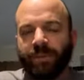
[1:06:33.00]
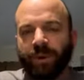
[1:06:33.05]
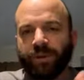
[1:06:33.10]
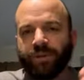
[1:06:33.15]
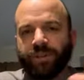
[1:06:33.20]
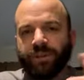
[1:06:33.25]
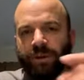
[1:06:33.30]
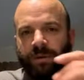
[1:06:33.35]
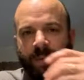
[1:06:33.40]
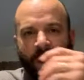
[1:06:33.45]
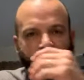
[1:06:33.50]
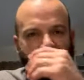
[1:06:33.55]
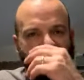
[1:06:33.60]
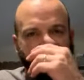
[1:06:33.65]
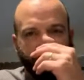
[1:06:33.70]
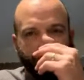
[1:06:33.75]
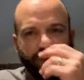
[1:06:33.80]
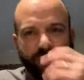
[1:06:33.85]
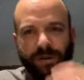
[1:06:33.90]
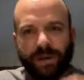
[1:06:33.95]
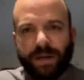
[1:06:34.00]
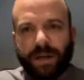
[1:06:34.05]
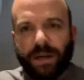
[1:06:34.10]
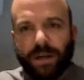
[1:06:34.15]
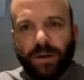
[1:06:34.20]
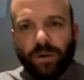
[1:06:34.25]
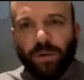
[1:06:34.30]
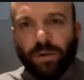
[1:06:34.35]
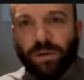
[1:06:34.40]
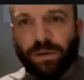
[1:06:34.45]
posted it on my page too, and I got
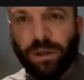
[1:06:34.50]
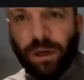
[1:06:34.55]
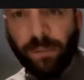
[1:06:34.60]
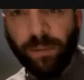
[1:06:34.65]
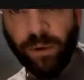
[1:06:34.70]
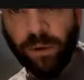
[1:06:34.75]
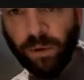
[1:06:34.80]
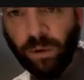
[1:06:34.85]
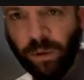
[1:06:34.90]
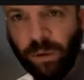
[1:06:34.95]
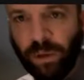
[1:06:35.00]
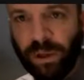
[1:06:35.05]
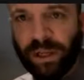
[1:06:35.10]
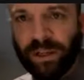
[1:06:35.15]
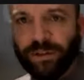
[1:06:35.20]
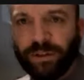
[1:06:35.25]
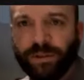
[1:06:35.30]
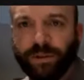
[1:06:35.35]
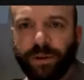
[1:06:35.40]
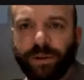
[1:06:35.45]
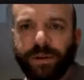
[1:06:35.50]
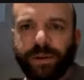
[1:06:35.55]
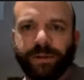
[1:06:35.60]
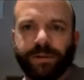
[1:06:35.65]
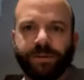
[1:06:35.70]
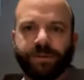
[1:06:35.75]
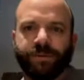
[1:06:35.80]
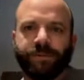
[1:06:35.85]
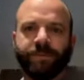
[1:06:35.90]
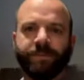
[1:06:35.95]
a couple cool answers on there
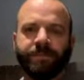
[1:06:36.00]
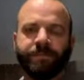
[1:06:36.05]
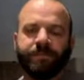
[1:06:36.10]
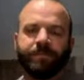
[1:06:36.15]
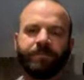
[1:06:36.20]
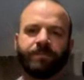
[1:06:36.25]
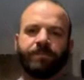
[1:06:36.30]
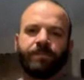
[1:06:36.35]
too. Yeah,